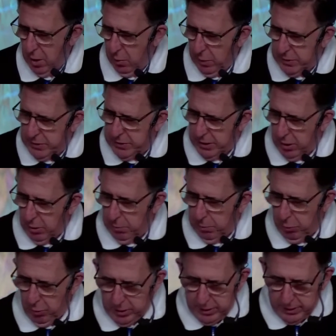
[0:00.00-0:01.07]
When Daryl
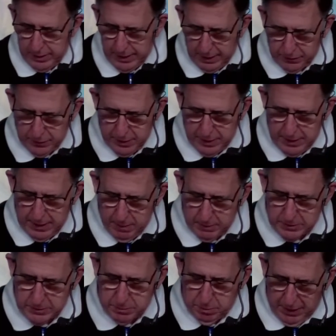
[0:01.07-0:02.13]
pointed out that he
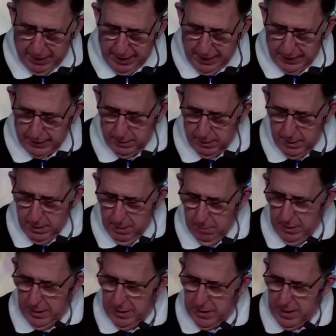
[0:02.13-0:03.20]
was black,
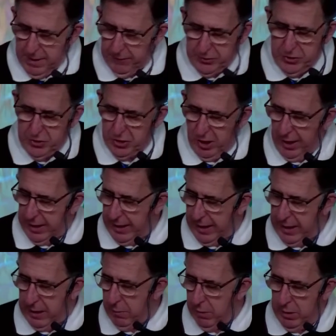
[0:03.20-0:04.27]
but had never shot
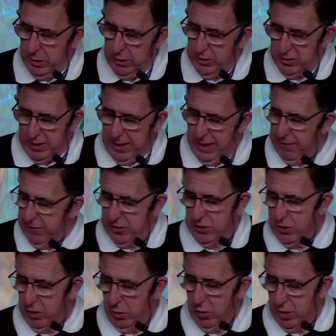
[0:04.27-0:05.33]
anyone or ever
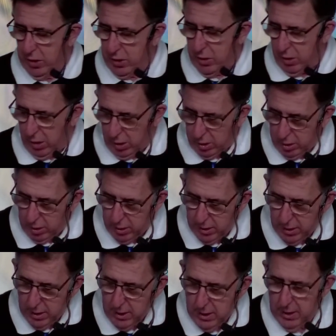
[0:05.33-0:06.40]
stolen a car,
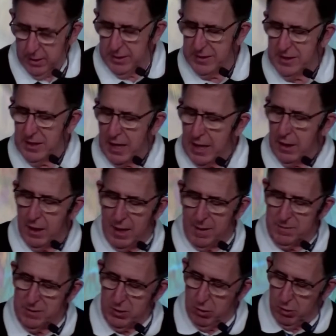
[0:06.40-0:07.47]
the
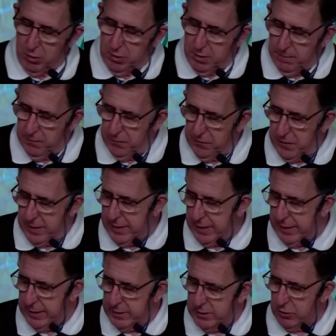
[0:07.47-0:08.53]
Cyclops told him that
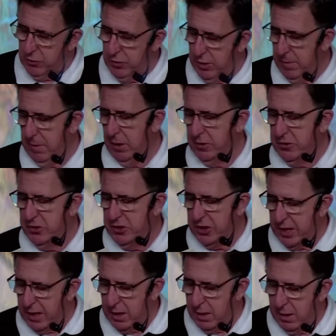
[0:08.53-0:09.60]
his criminal
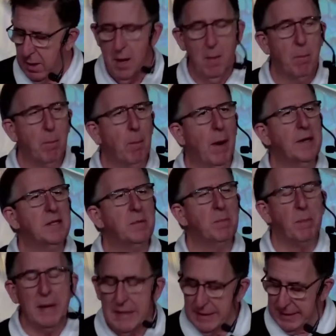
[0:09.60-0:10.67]
gene
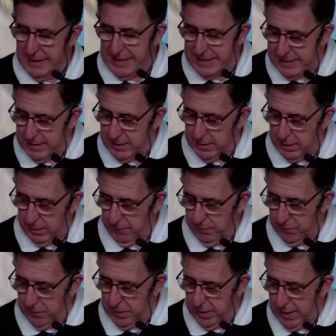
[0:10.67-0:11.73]
must be latent,
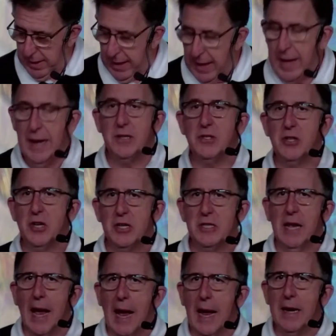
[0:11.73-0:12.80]
and it
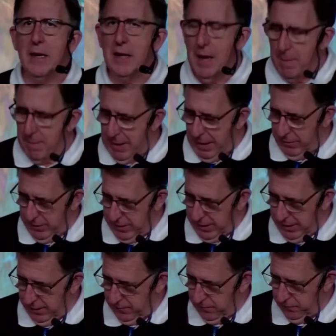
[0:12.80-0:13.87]
just hadn't come out
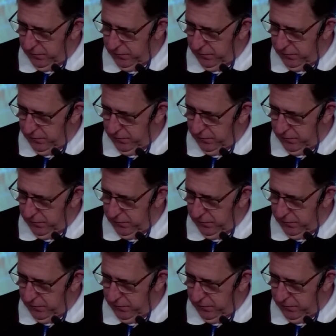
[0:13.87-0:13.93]
yet.